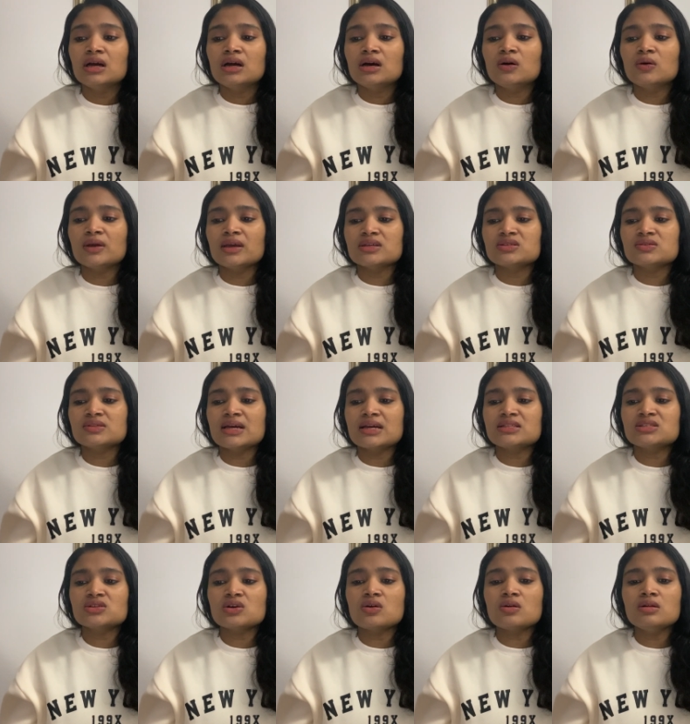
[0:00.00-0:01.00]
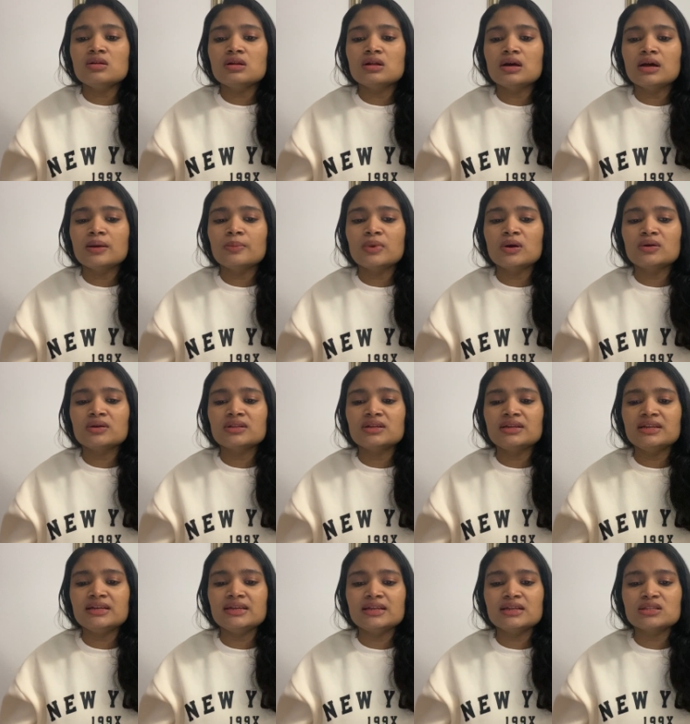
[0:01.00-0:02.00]
okay so that's all about the
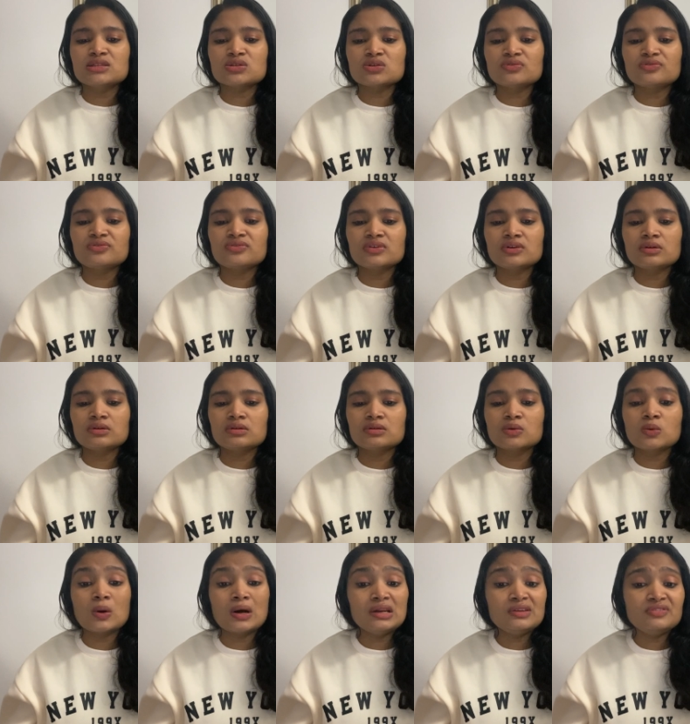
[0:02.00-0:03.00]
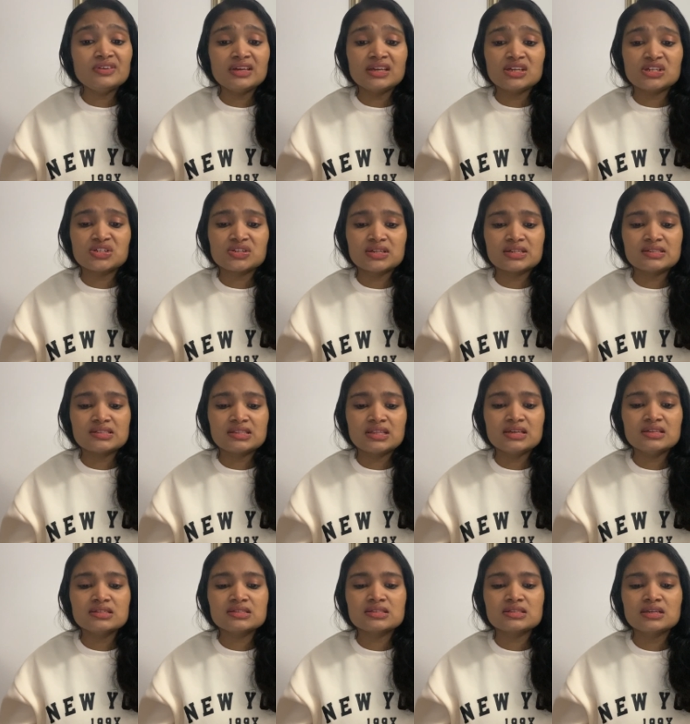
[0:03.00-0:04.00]
details of uh, qualification and
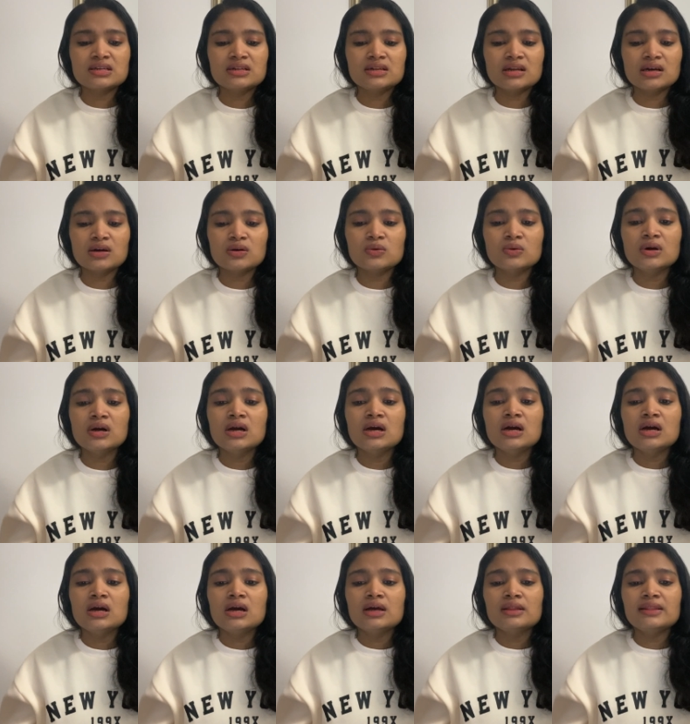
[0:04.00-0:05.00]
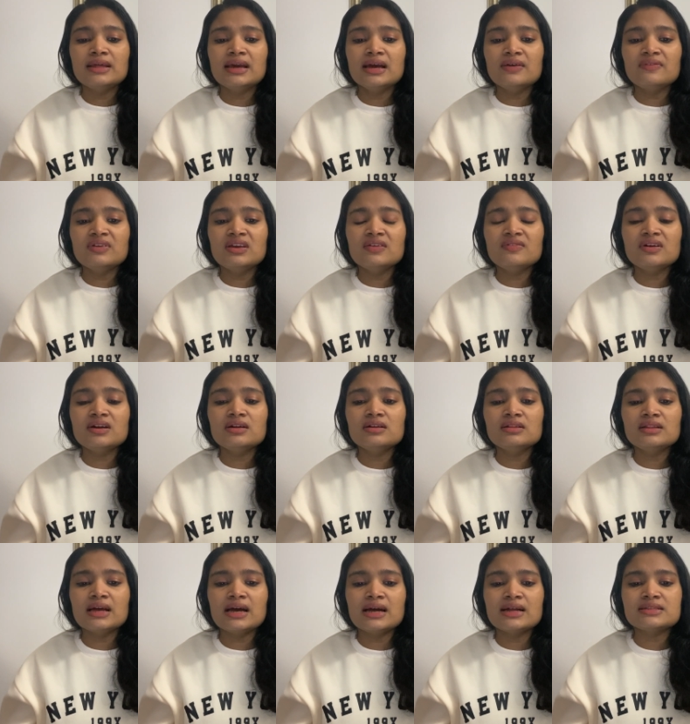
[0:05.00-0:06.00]
things now they have given
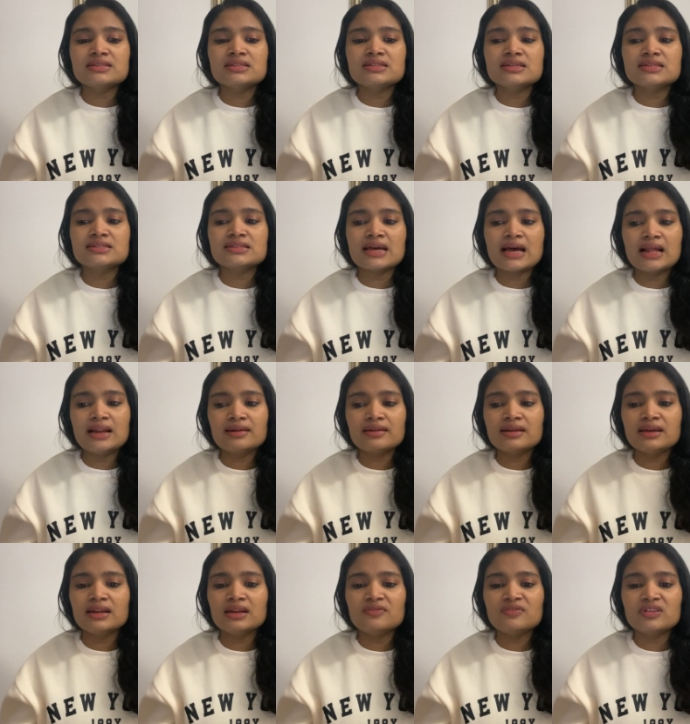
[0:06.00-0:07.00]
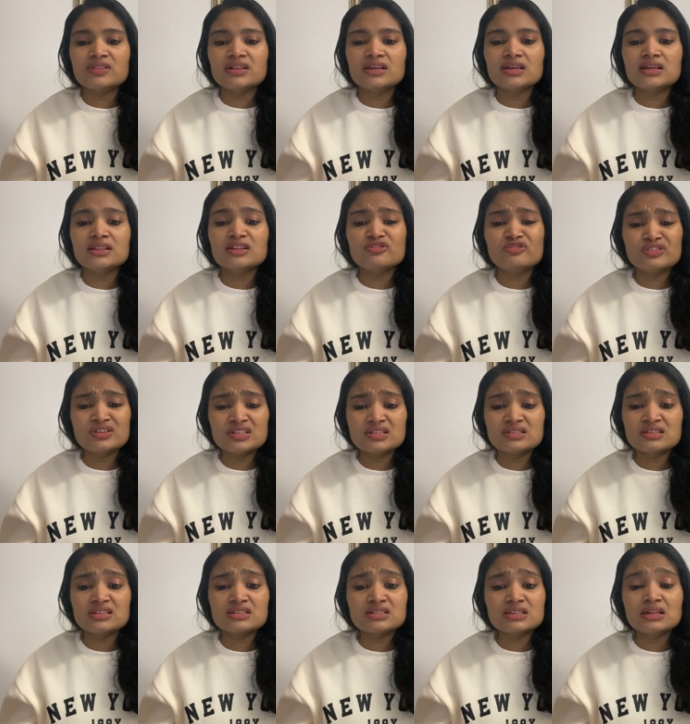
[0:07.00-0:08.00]
that the salary and everything in the
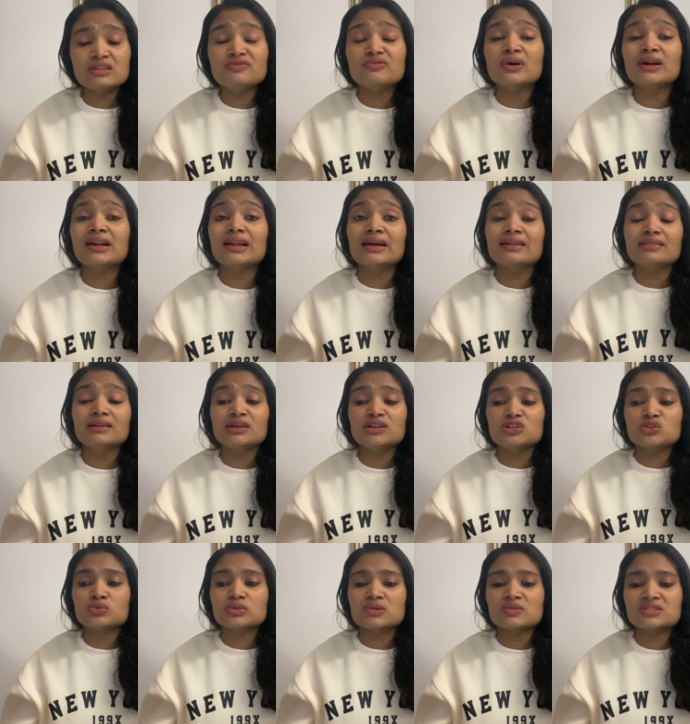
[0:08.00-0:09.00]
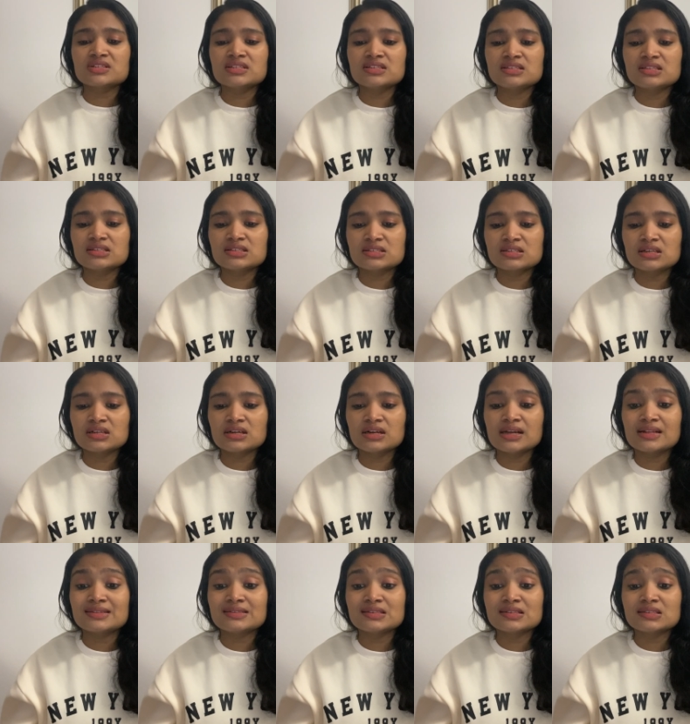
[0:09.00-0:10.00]
first itself 1
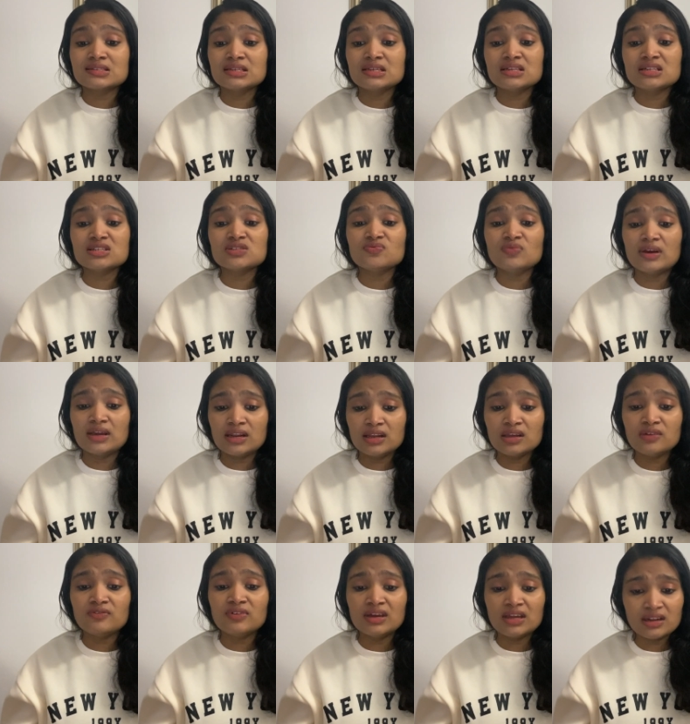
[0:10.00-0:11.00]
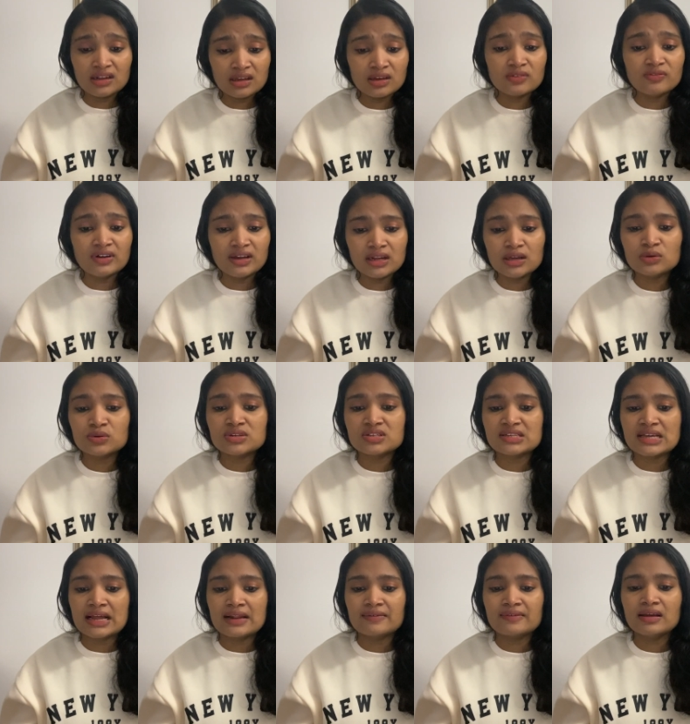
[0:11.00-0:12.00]
32,660 it is very very very good
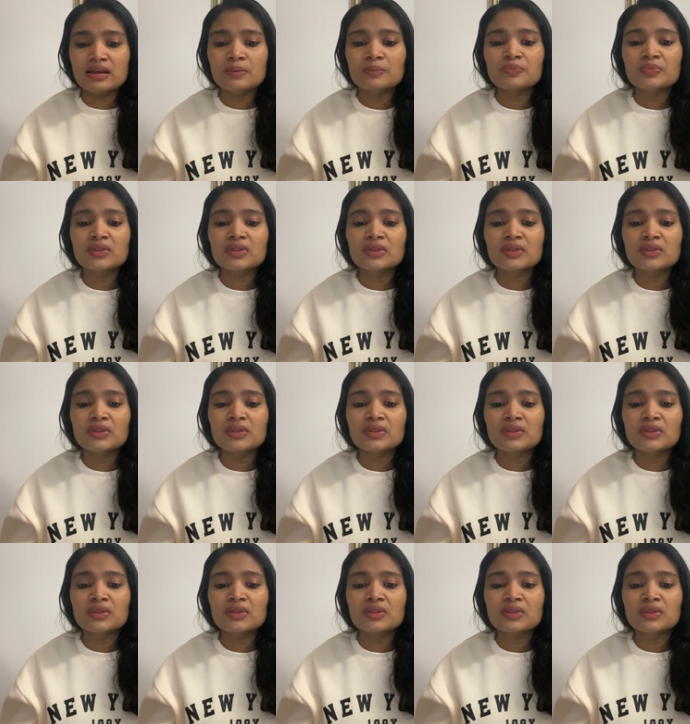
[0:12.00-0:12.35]
salary